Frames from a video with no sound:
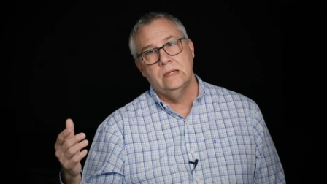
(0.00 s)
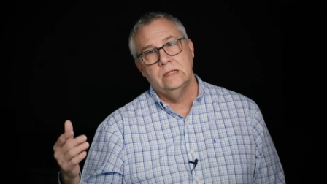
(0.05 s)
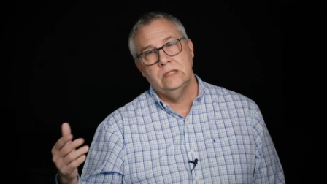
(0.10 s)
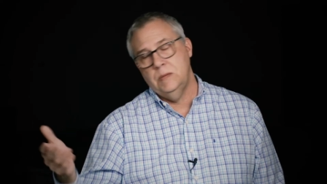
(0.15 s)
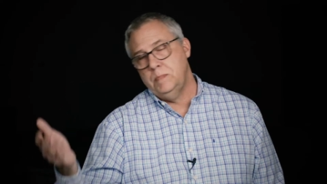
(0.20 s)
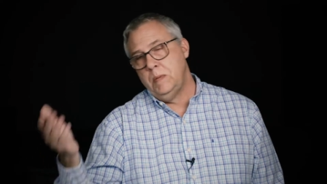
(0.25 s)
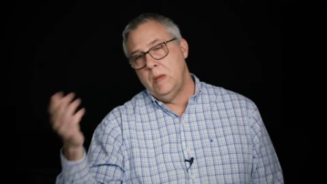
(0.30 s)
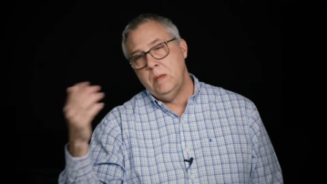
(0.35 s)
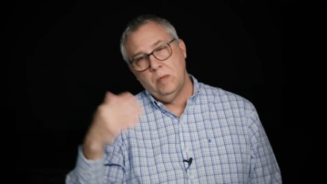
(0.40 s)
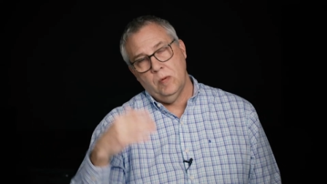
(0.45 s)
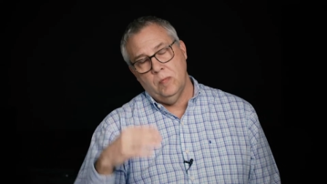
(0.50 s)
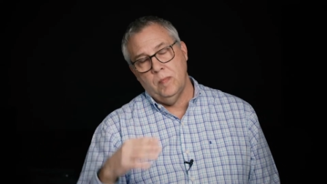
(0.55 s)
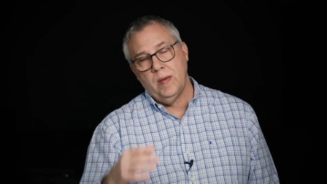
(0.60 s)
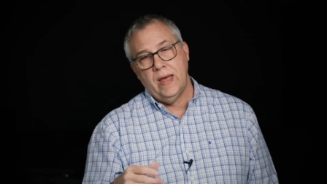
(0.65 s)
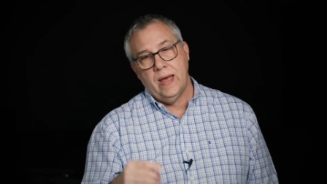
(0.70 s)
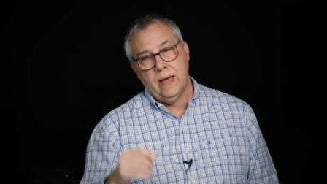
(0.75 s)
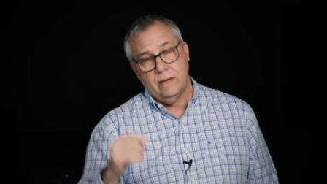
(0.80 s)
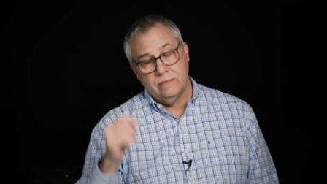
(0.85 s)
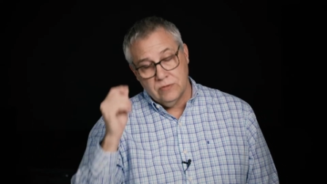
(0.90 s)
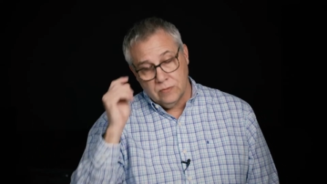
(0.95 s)
See, people may
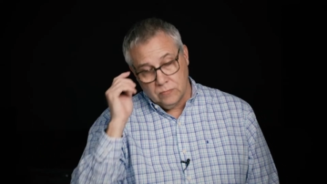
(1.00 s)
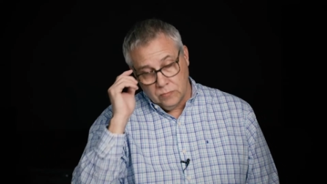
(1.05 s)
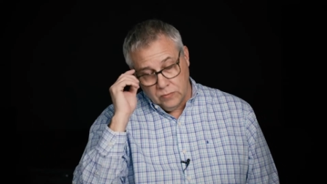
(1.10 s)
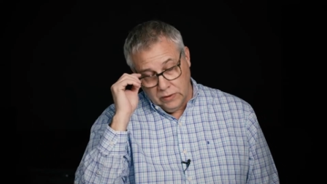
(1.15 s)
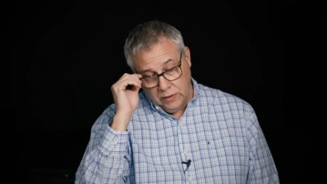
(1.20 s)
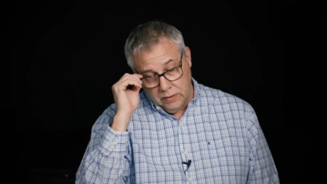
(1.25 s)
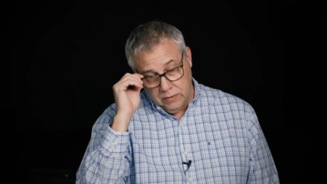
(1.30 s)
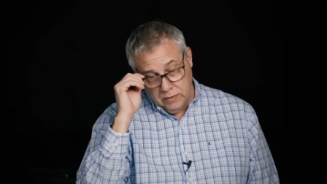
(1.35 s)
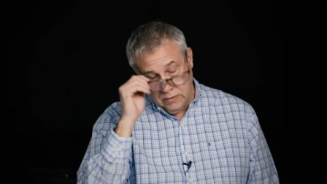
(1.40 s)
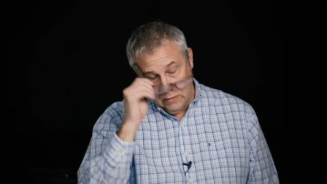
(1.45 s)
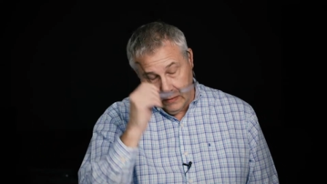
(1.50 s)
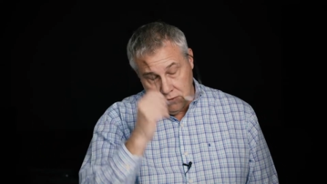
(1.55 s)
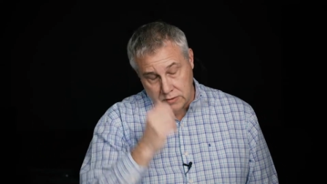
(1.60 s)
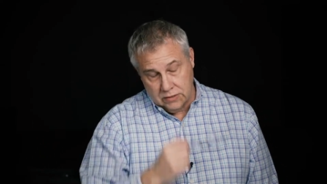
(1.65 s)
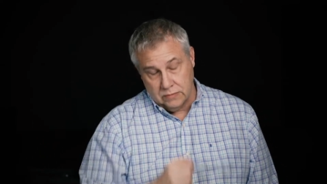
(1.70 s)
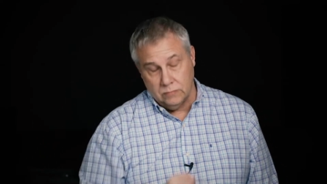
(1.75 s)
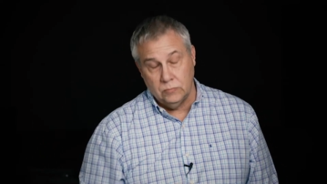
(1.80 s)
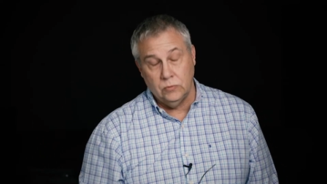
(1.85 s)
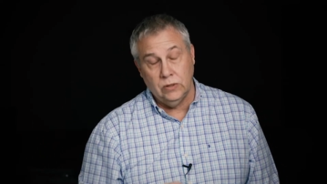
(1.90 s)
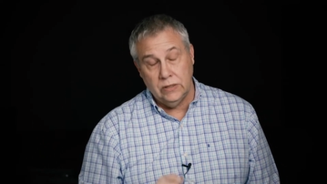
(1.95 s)
have some really,
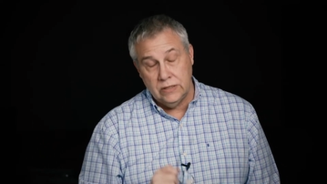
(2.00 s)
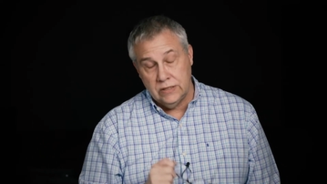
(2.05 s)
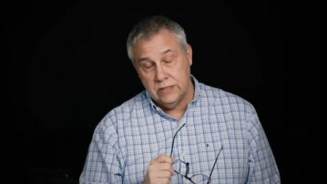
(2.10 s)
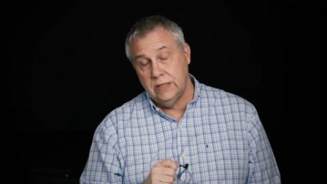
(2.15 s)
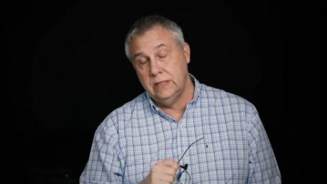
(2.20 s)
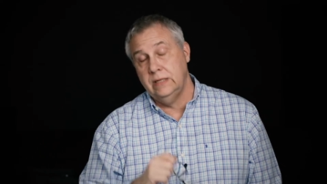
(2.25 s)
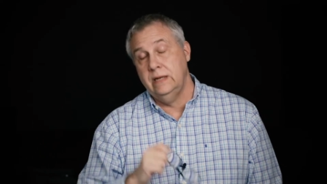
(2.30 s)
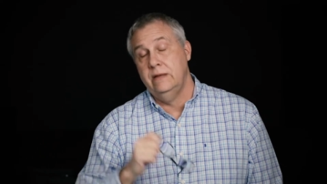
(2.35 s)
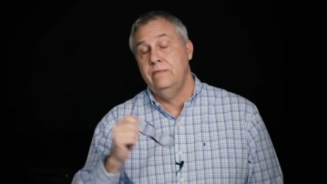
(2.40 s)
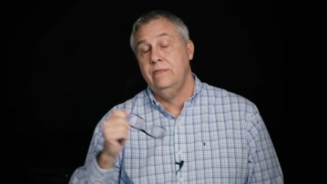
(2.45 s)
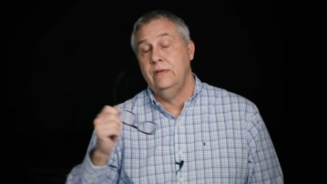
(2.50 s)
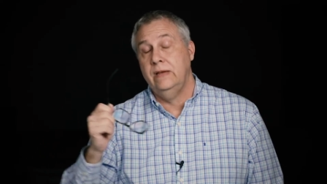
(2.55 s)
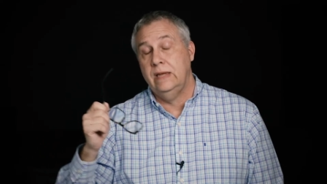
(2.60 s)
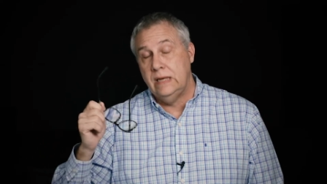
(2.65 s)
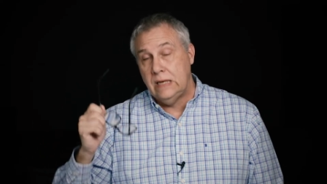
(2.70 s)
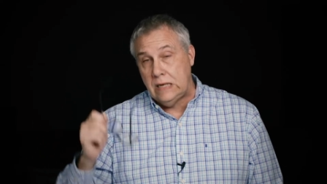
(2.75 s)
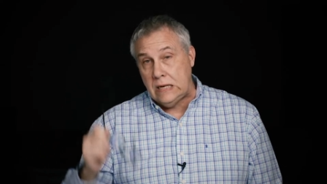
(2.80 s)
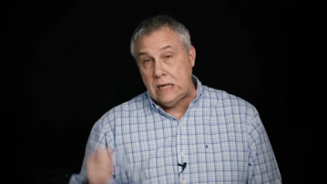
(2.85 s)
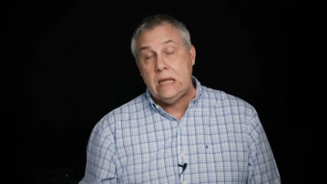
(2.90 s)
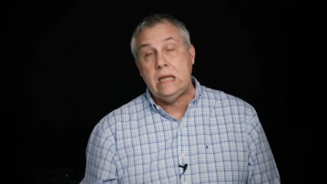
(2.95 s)
some really
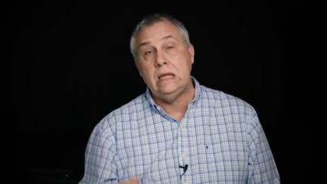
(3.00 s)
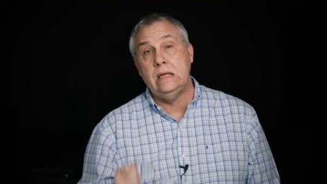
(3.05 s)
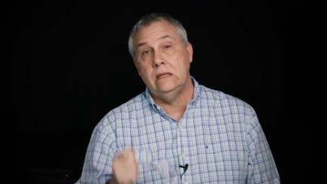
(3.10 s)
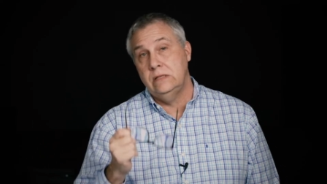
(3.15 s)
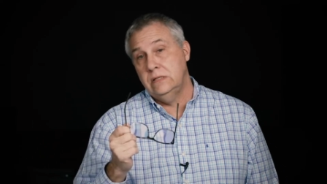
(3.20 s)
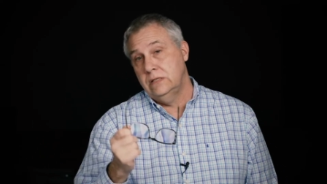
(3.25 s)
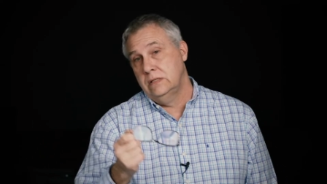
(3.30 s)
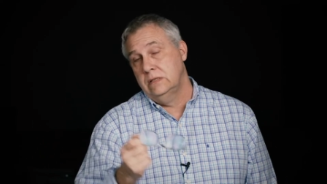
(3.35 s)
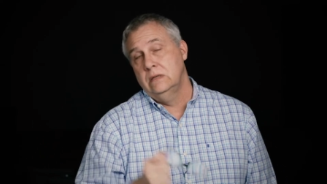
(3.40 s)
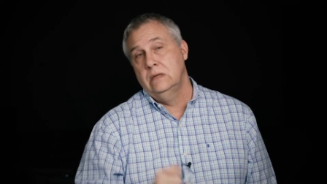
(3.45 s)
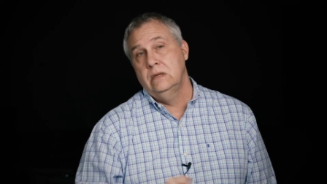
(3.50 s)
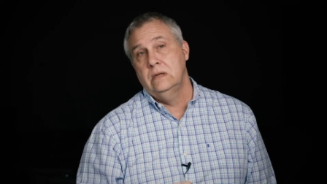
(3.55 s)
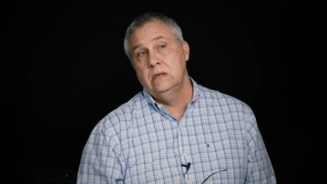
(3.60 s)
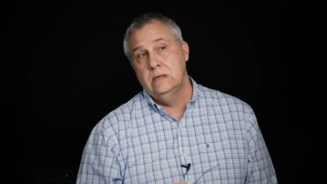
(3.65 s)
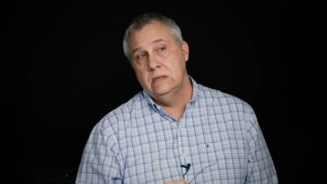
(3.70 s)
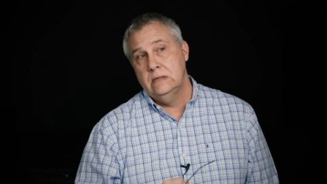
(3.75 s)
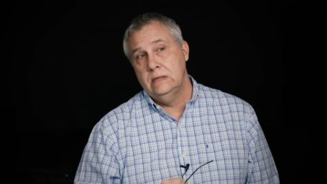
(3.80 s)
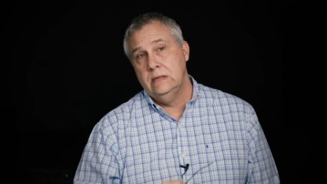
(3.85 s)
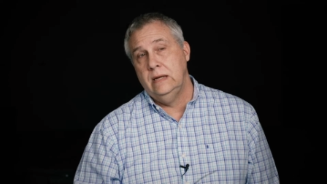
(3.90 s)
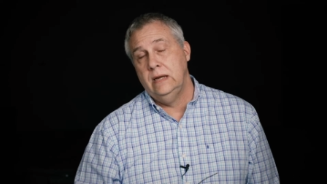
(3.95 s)
significant needs
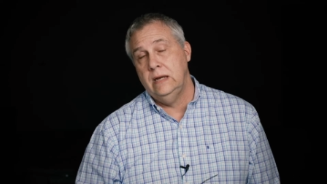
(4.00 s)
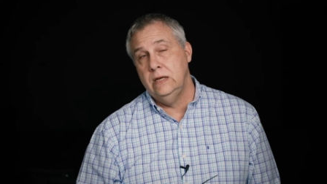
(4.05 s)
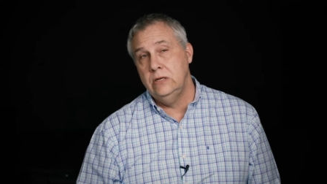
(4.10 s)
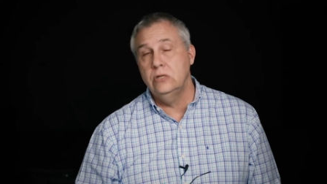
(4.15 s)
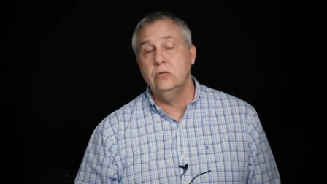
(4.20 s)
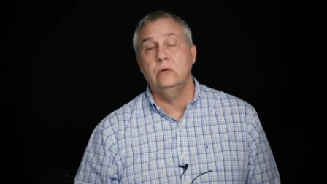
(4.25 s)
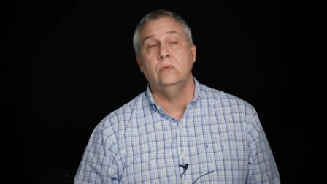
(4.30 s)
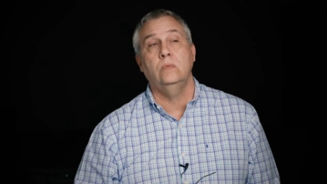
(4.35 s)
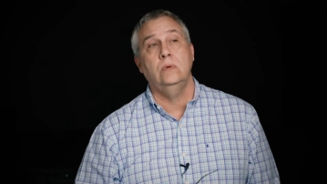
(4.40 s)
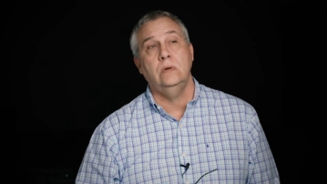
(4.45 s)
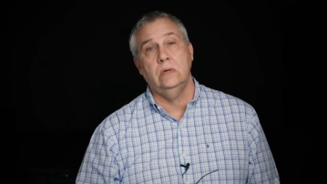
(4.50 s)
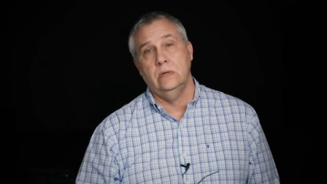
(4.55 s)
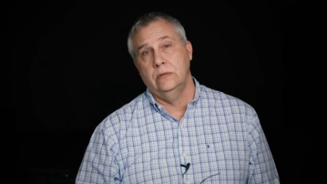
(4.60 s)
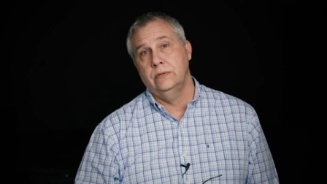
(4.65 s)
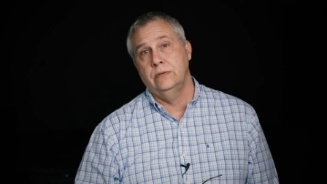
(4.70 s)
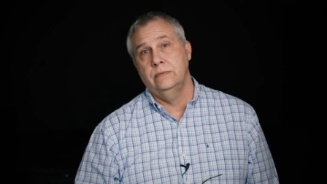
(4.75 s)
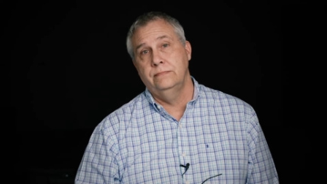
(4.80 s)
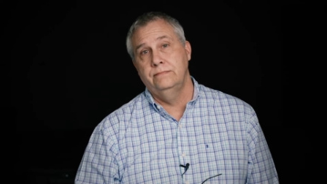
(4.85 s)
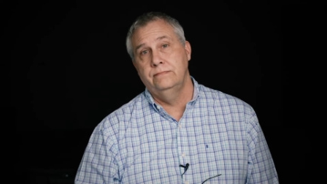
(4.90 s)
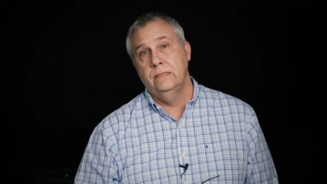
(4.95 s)
in your
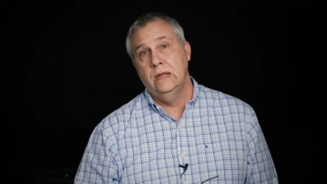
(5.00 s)
world.